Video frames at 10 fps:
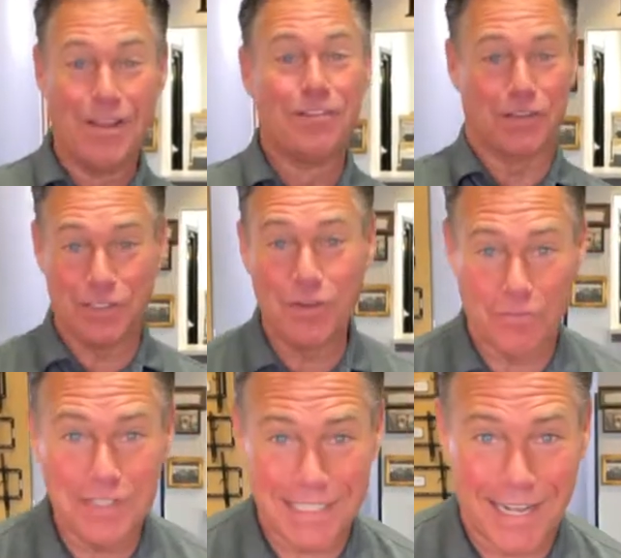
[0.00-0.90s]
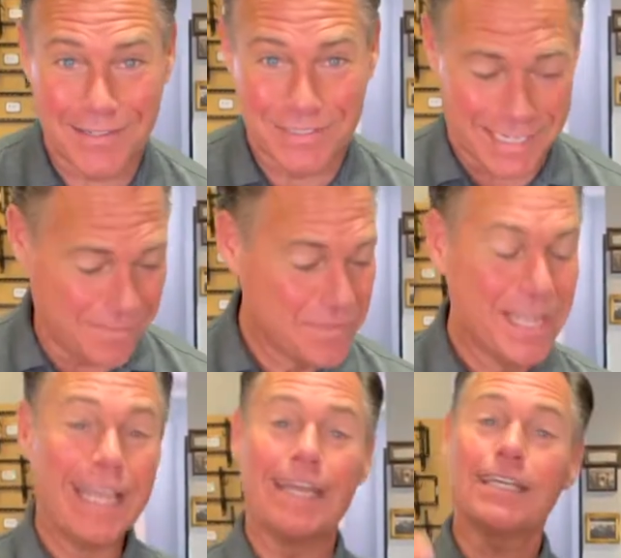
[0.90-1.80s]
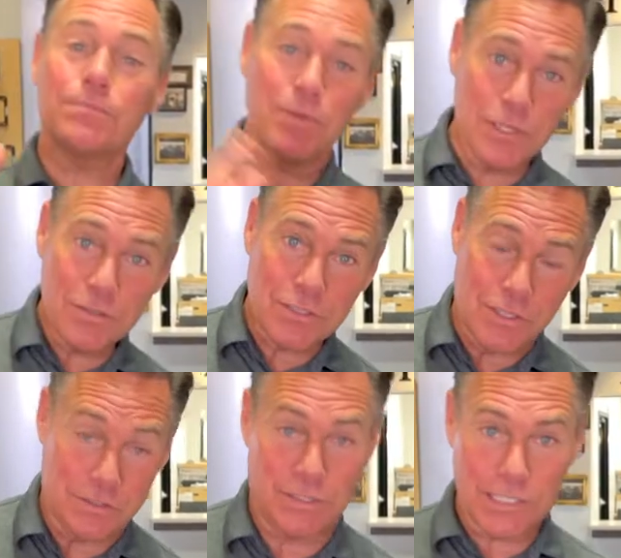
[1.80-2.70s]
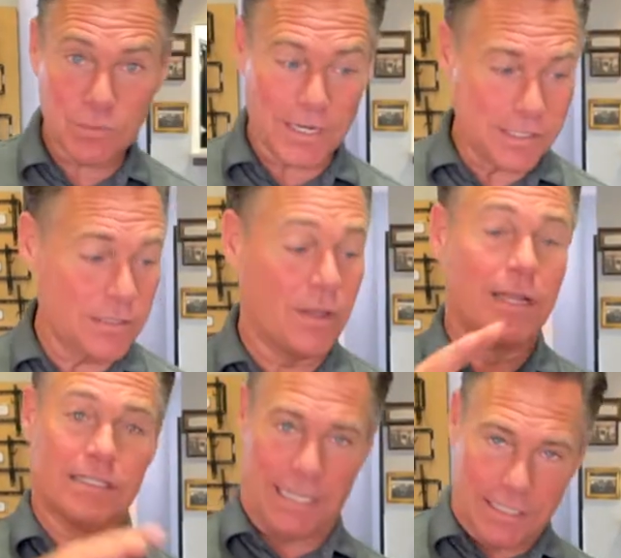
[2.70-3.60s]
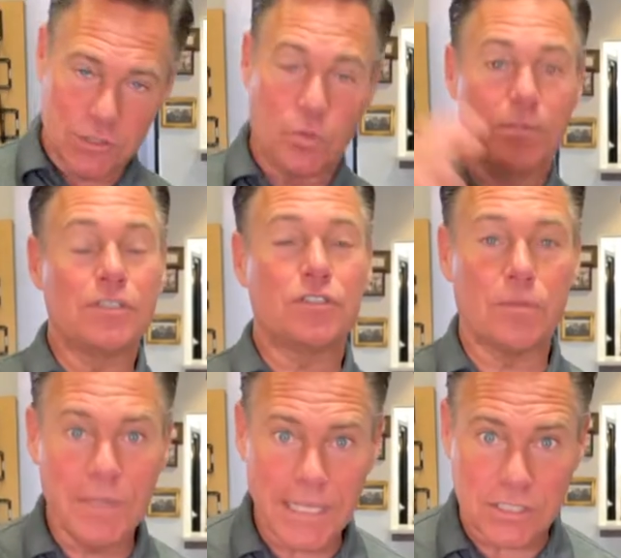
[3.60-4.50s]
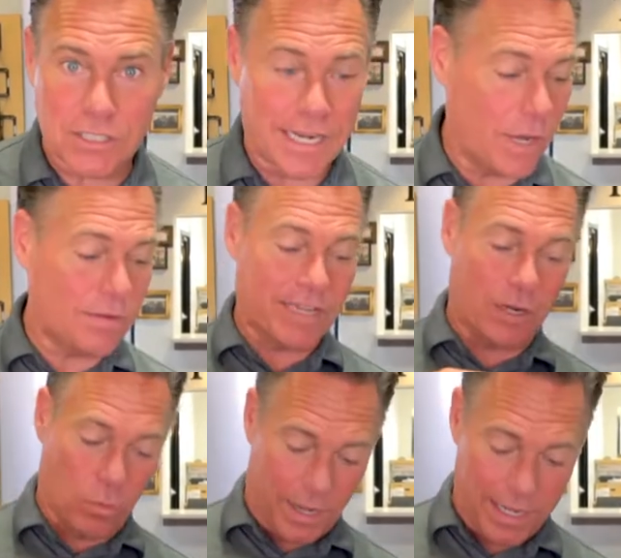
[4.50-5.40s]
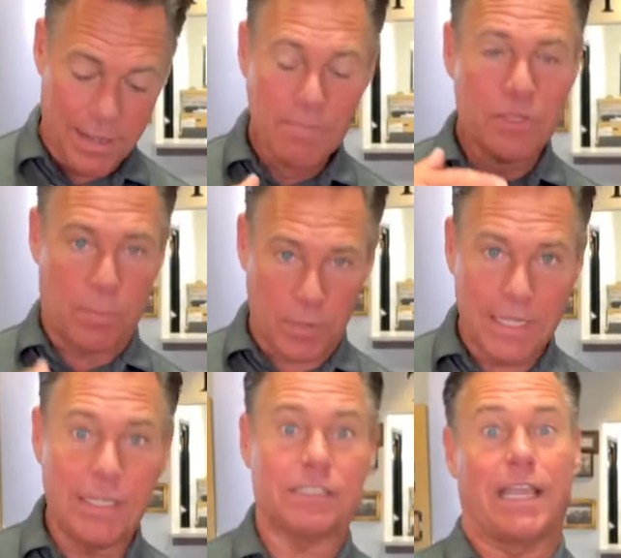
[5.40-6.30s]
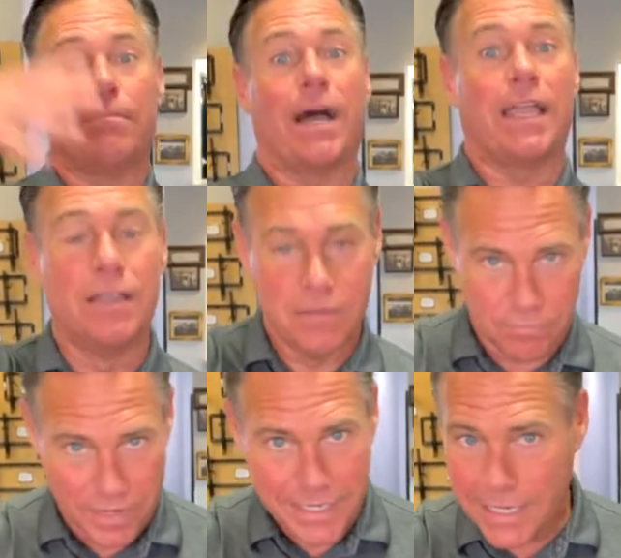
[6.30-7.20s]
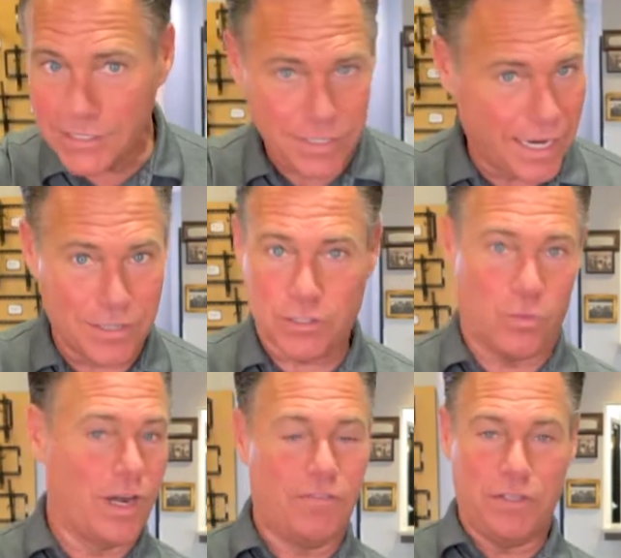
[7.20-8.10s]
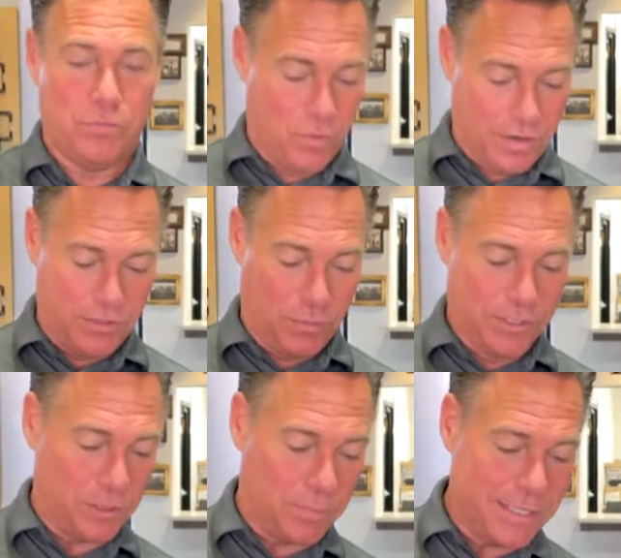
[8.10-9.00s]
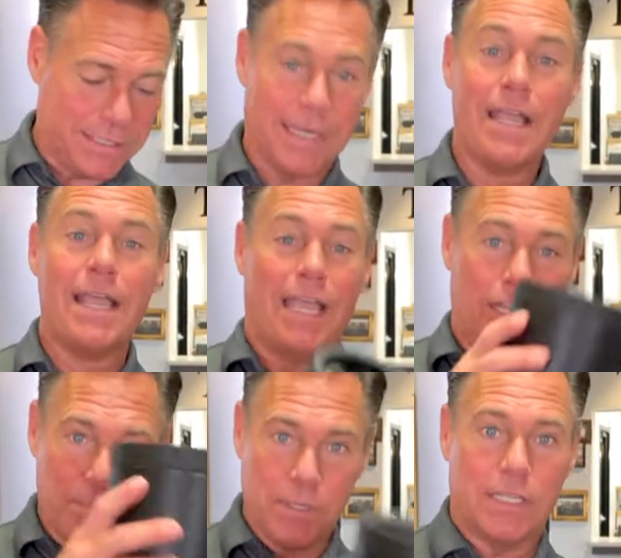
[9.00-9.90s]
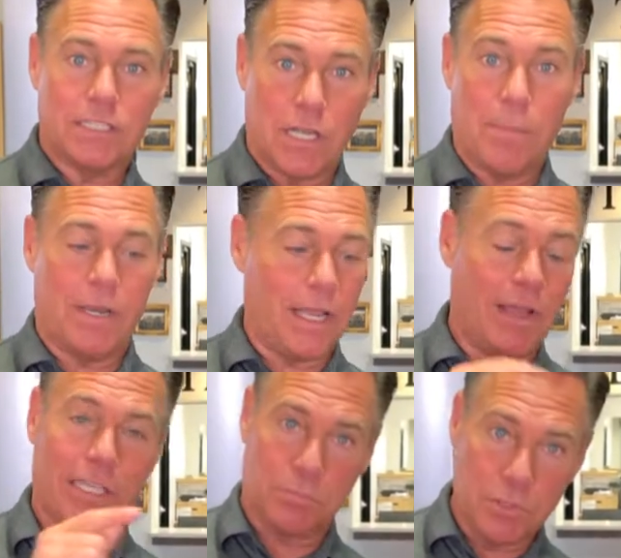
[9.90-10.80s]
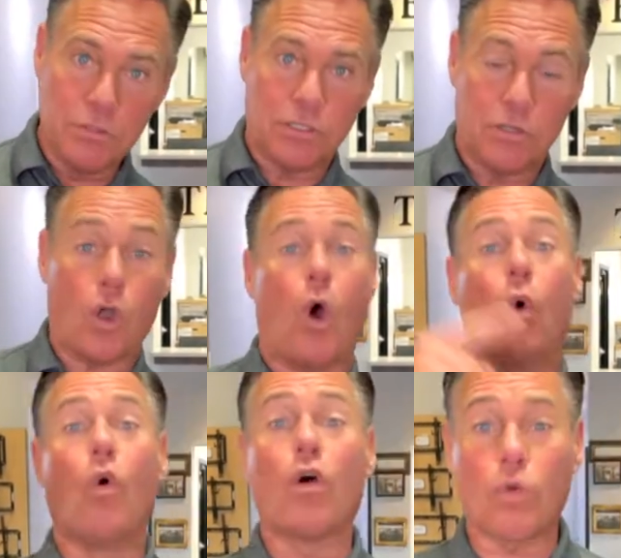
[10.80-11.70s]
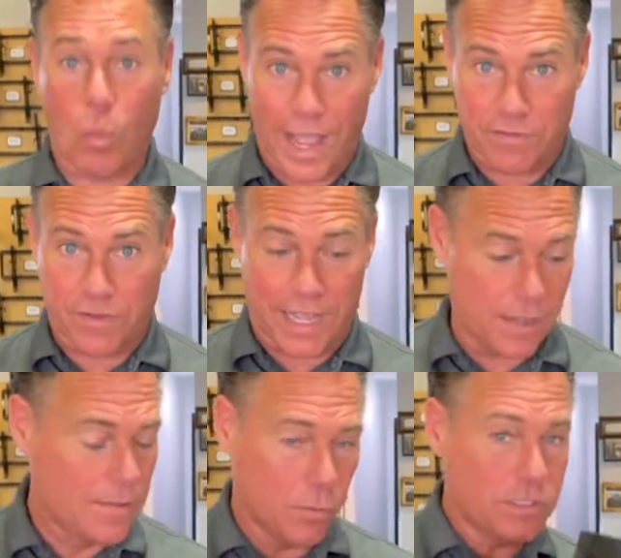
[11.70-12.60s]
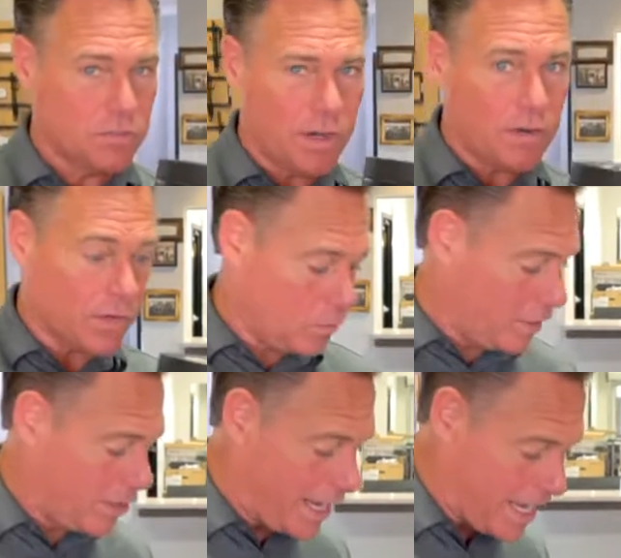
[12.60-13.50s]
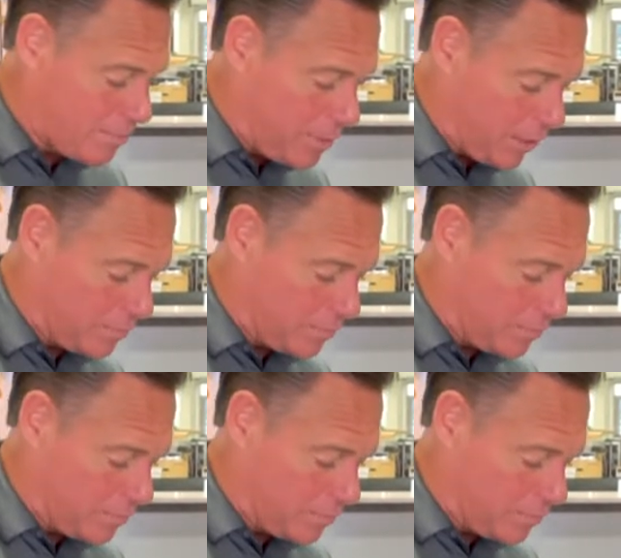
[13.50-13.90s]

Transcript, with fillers: For $250 now, it has Bluetooth. So guess what I can do? Take this with me to the beach. And now I've got a way to play this at my vacation house or wherever you wherever you rent your place at, and you can put this up and now it has Bluetooth or Wi-Fi, which is very, very rare to have both